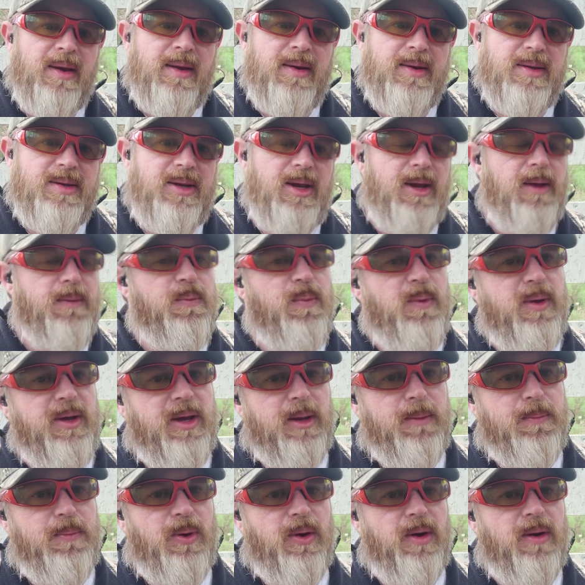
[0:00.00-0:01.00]
Good to see if we
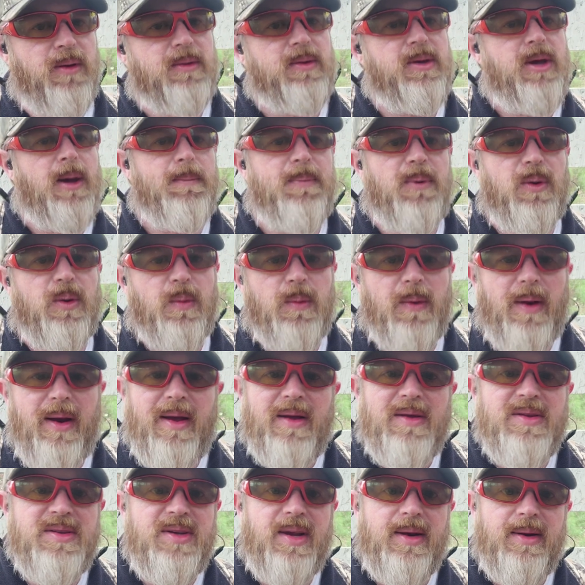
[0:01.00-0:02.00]
can put a couple of
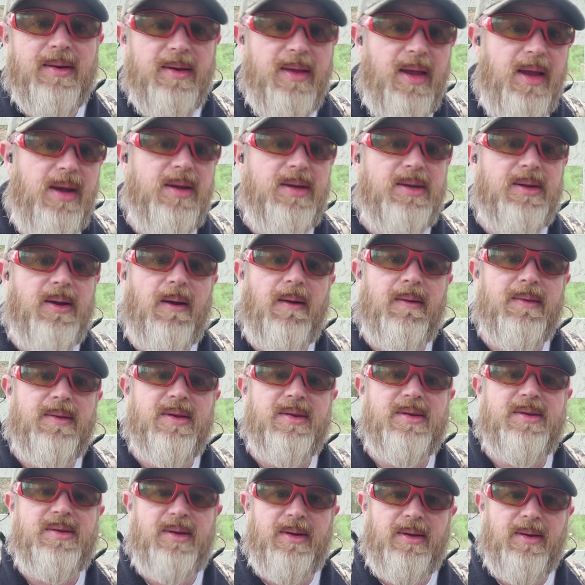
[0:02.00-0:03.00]
rounds at least on
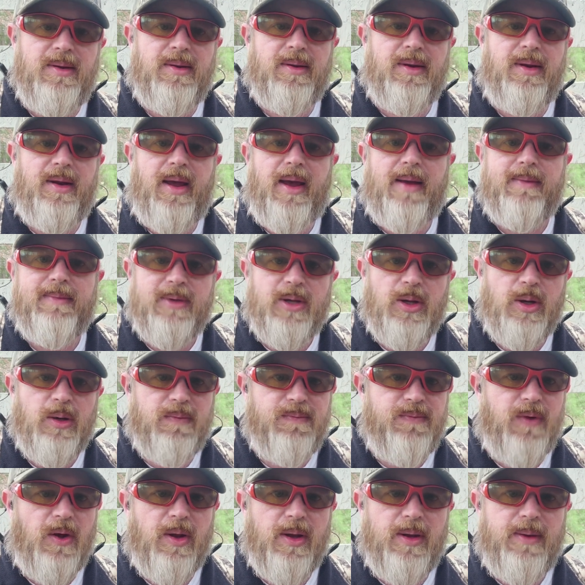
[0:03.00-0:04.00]
the steel and have a
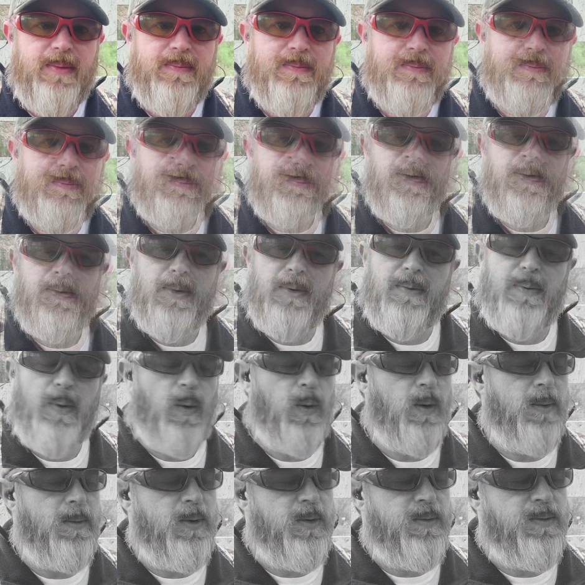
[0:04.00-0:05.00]
little fun before we